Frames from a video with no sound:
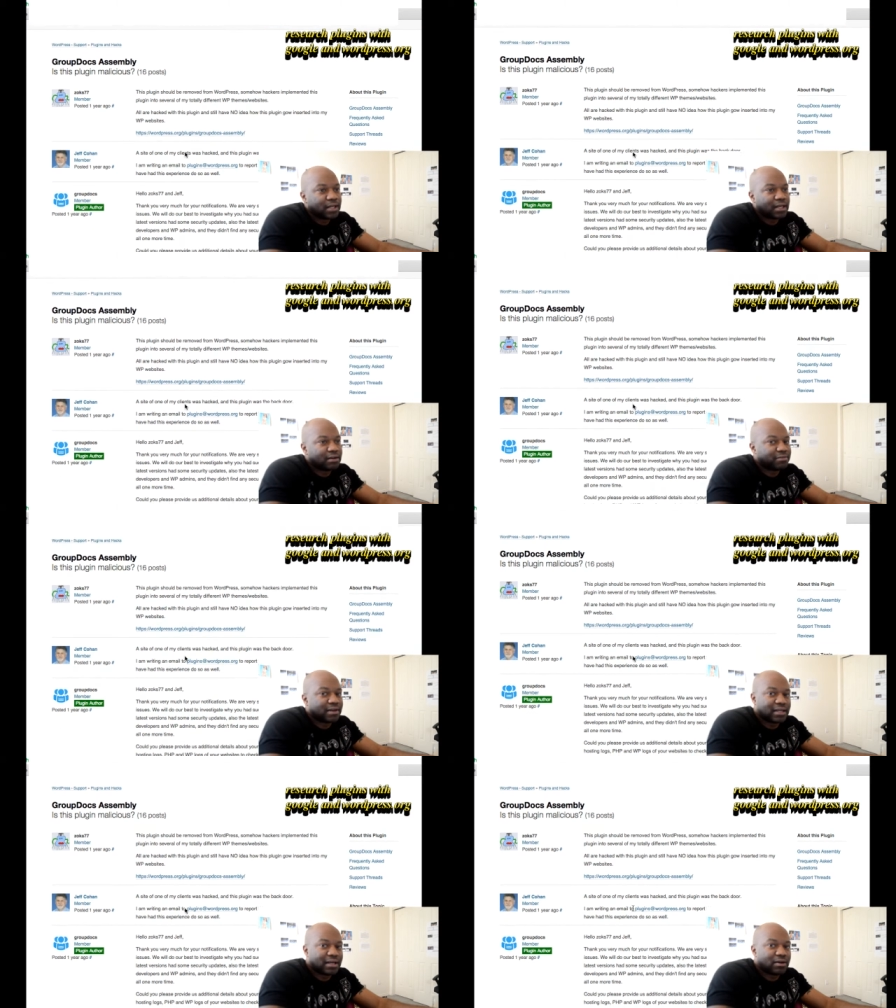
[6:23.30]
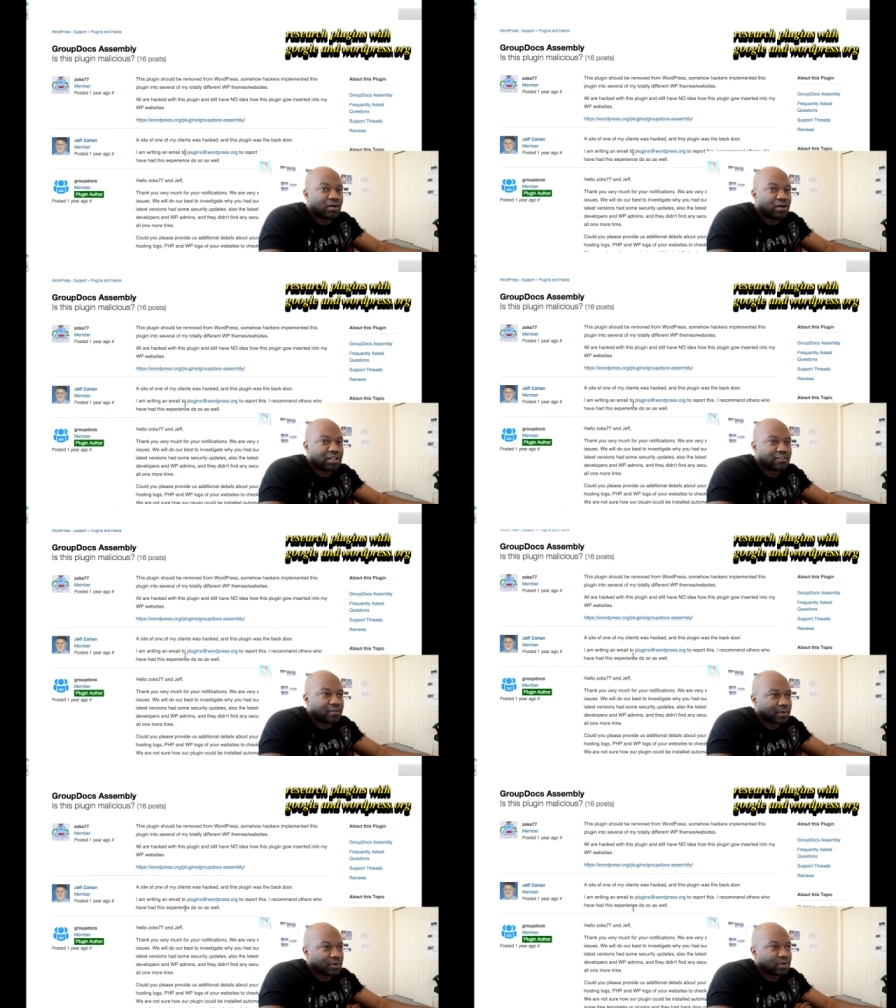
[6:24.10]
and I found out all of
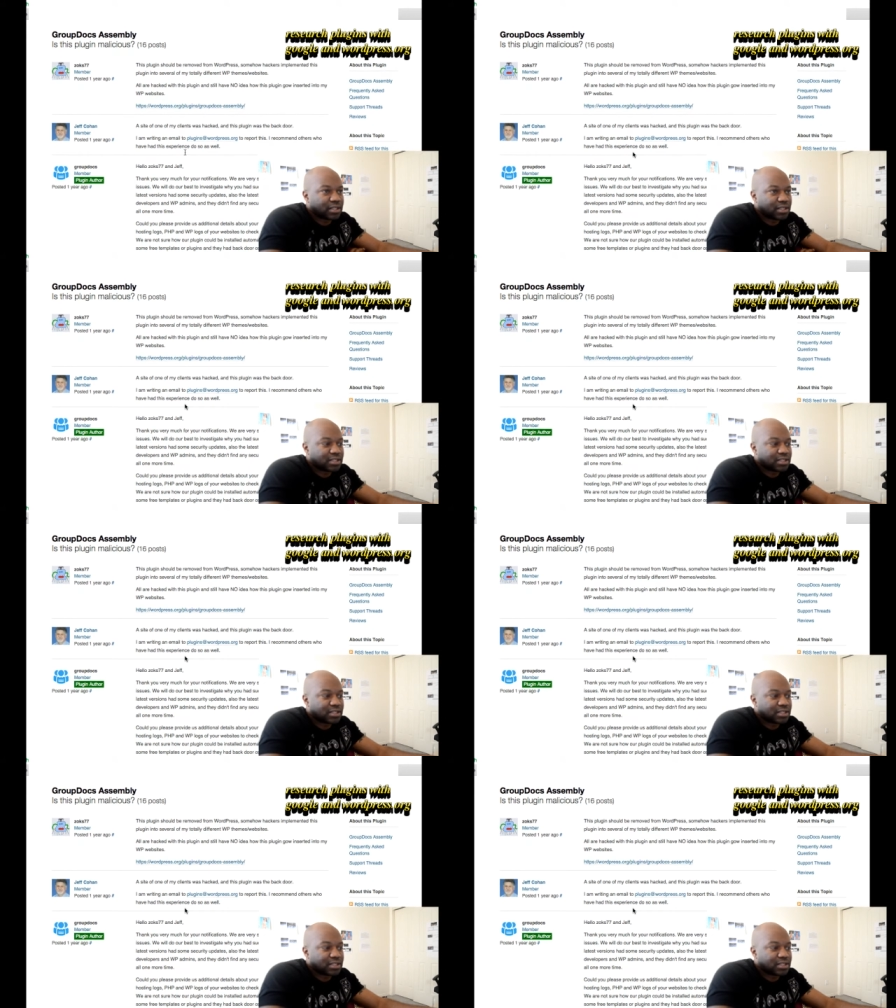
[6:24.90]
them are really,